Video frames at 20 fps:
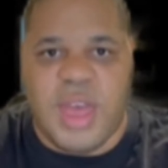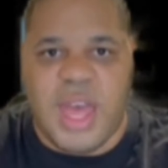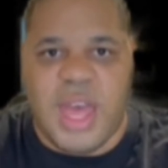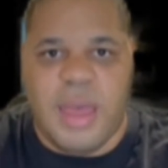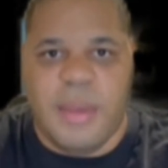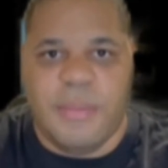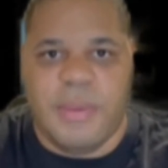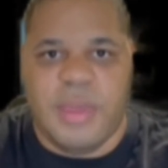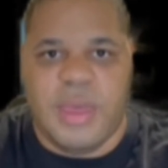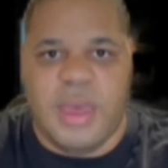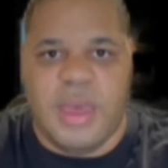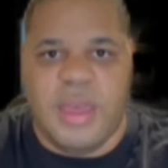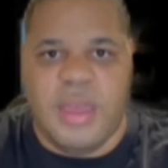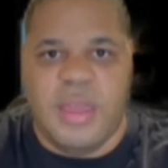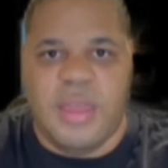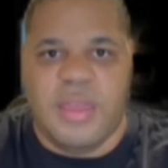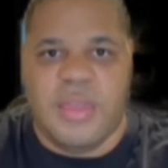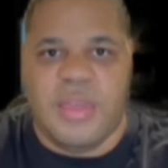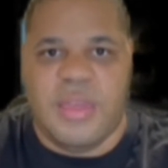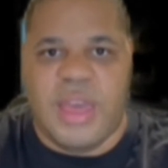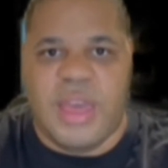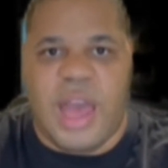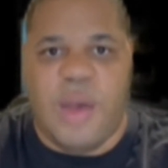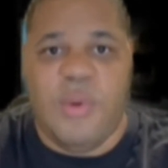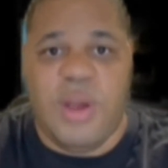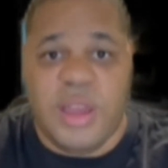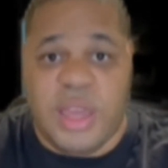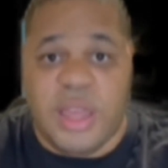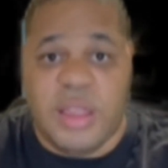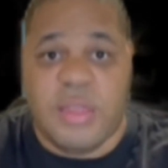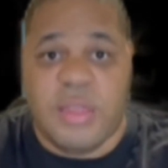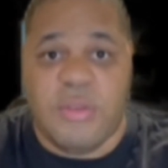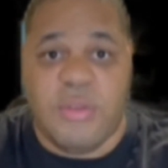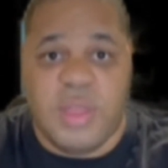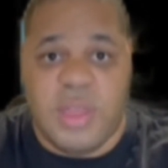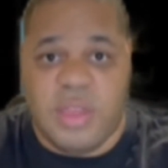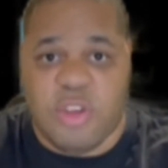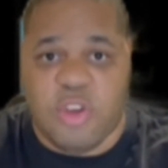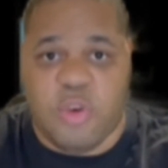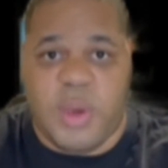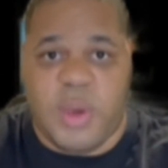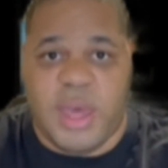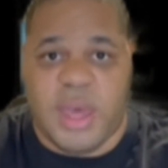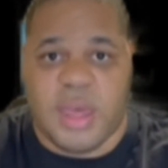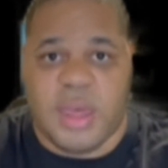because I want to get through this quick.